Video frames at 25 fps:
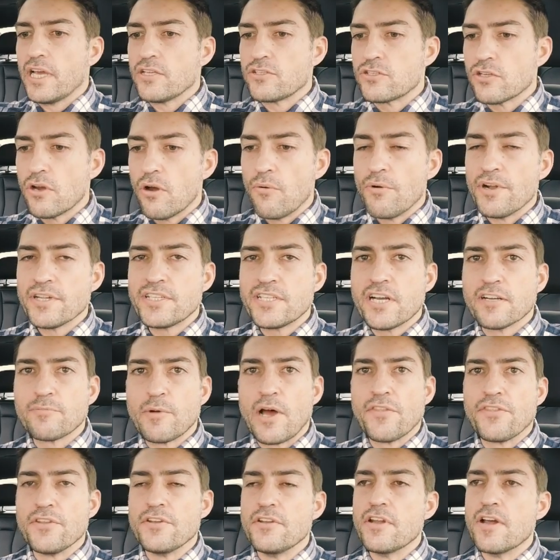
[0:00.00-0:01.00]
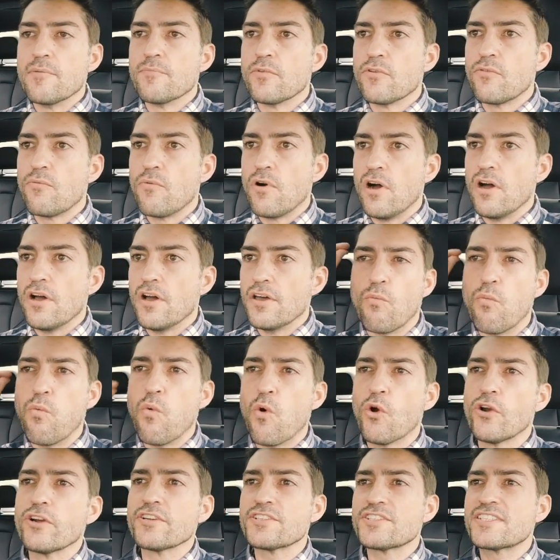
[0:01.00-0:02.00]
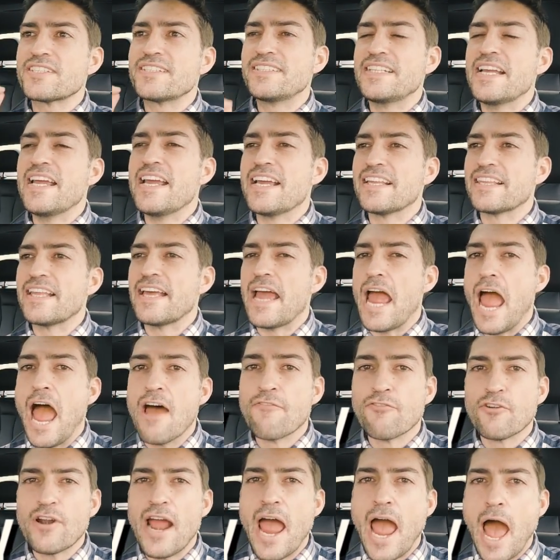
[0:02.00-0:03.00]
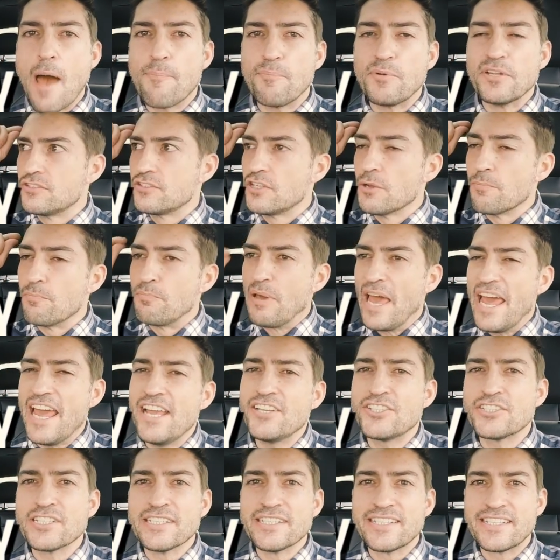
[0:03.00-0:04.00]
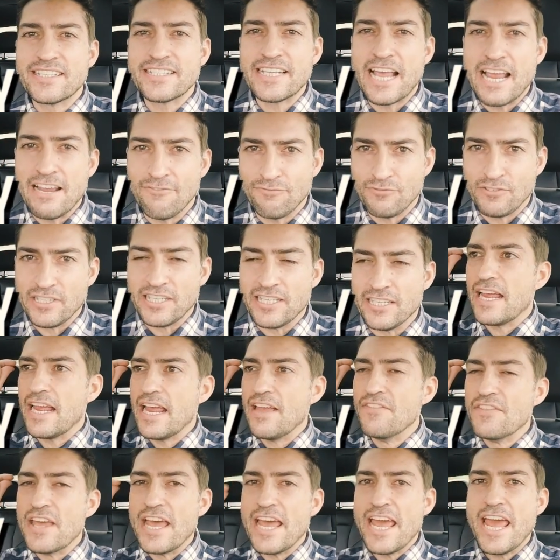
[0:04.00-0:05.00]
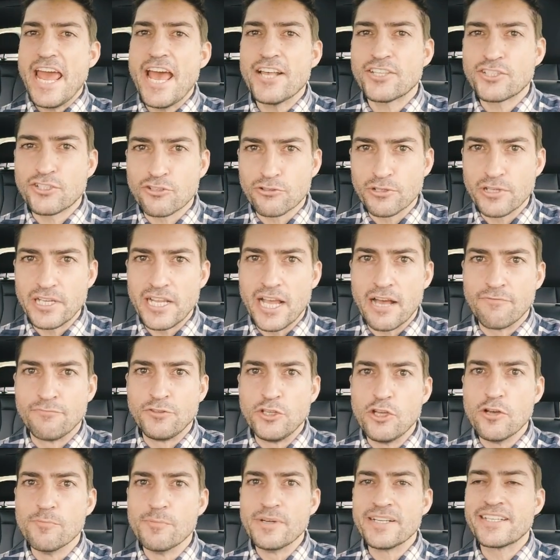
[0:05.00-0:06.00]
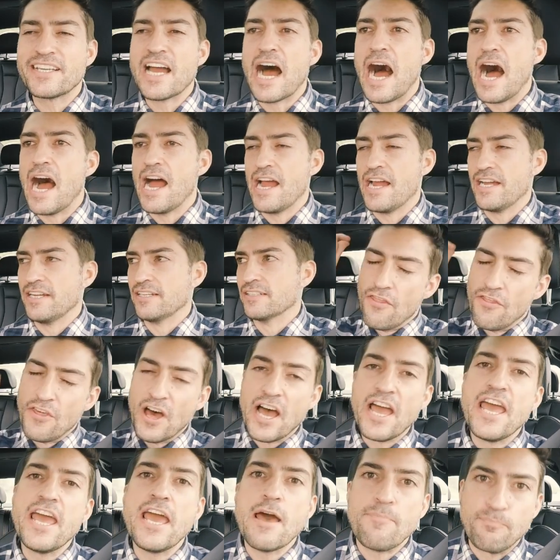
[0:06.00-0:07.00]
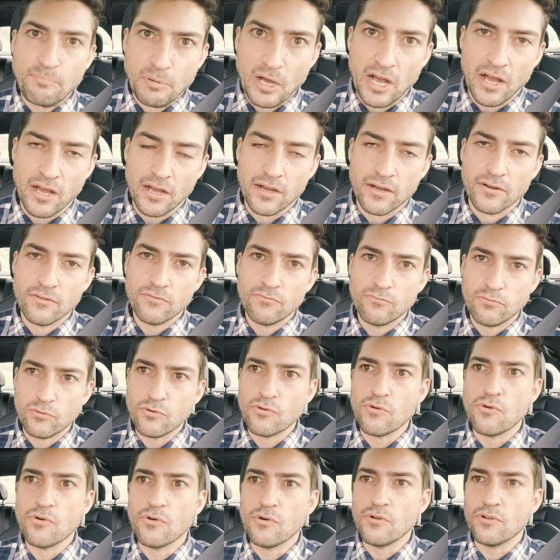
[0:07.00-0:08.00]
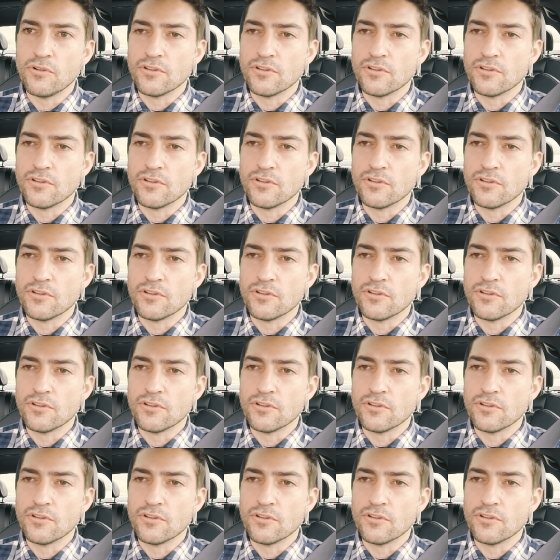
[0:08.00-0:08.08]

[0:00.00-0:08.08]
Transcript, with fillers: So I want to talk about the number one worst thing that ever happened to patient safety in the history of humankind. The HIPAA rule.